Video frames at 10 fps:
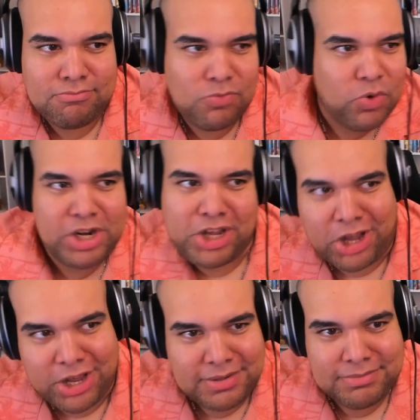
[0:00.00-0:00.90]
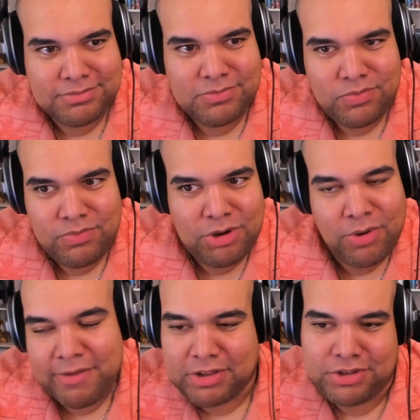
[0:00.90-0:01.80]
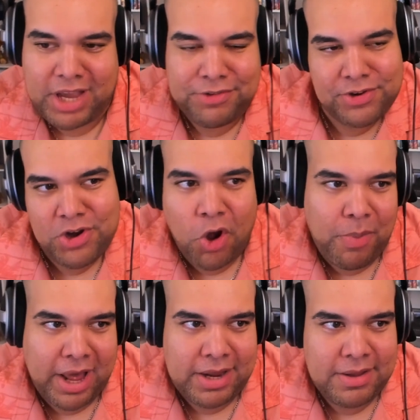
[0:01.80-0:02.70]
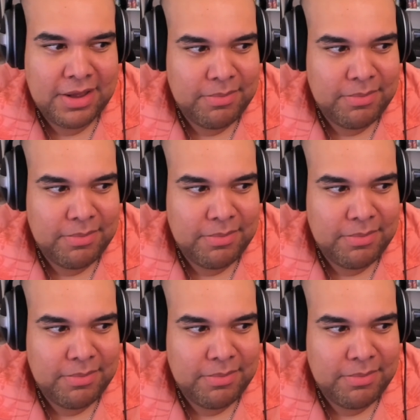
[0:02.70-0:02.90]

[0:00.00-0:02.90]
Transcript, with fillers: we're good you don't have to change for nobody